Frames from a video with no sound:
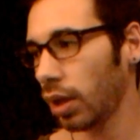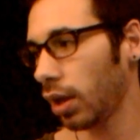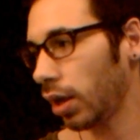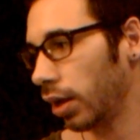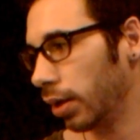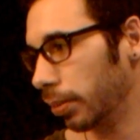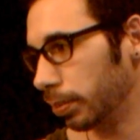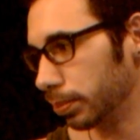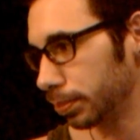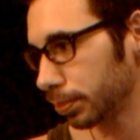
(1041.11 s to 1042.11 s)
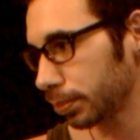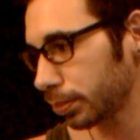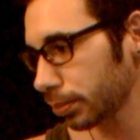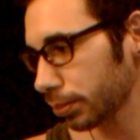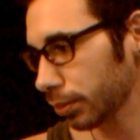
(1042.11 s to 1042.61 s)
And
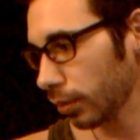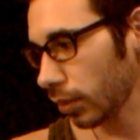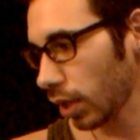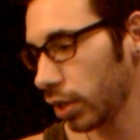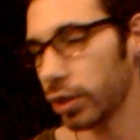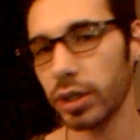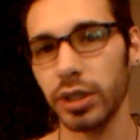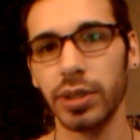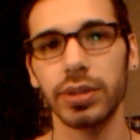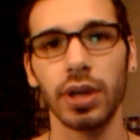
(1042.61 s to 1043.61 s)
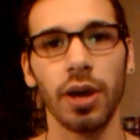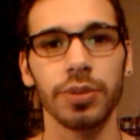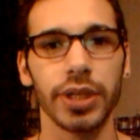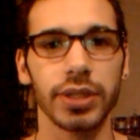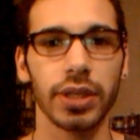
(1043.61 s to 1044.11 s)
you're going to use the
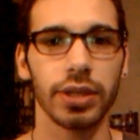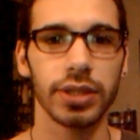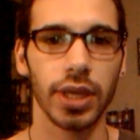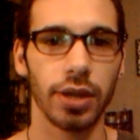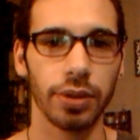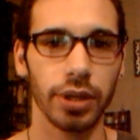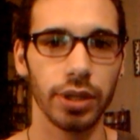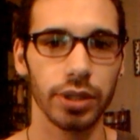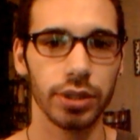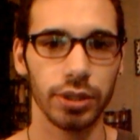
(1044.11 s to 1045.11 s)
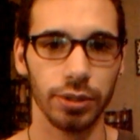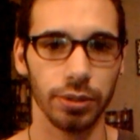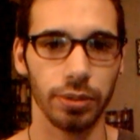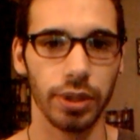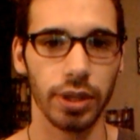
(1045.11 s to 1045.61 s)
objects that are sacred
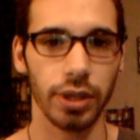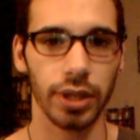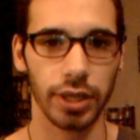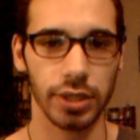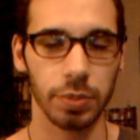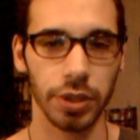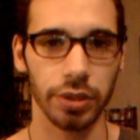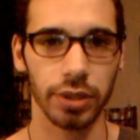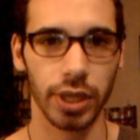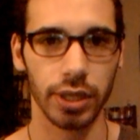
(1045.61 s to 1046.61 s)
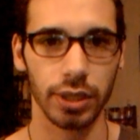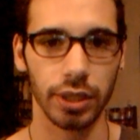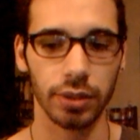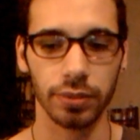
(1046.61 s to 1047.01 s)
to that spirit or deity.